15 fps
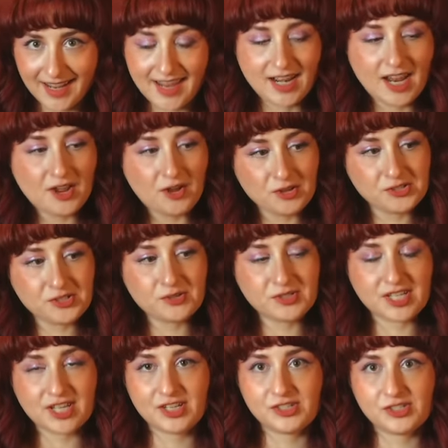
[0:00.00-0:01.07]
And I also
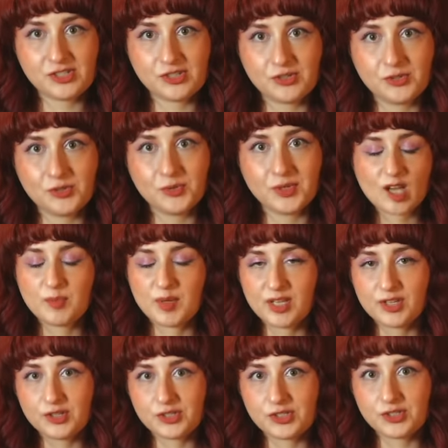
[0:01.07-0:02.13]
tend to
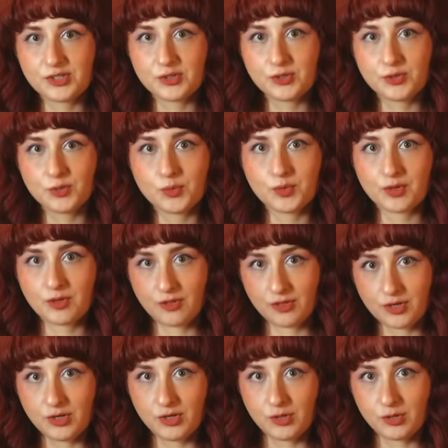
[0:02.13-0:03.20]
appeal to the
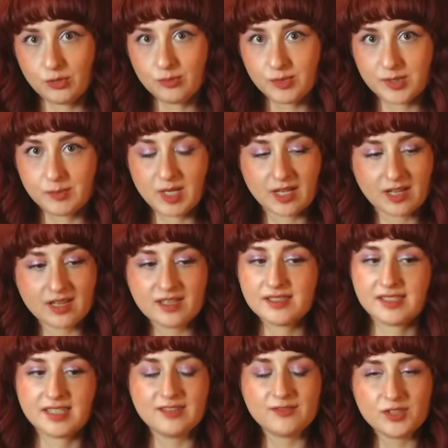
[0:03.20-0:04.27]
noobs
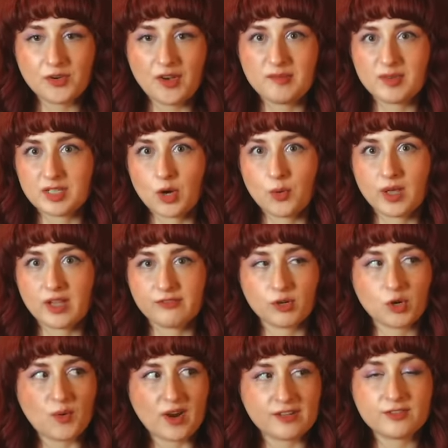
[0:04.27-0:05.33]
because even though I've been going for
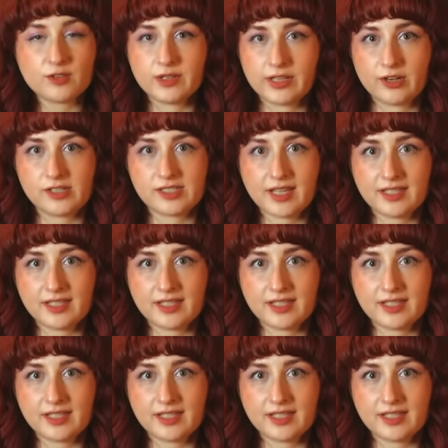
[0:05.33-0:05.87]
quite a few years,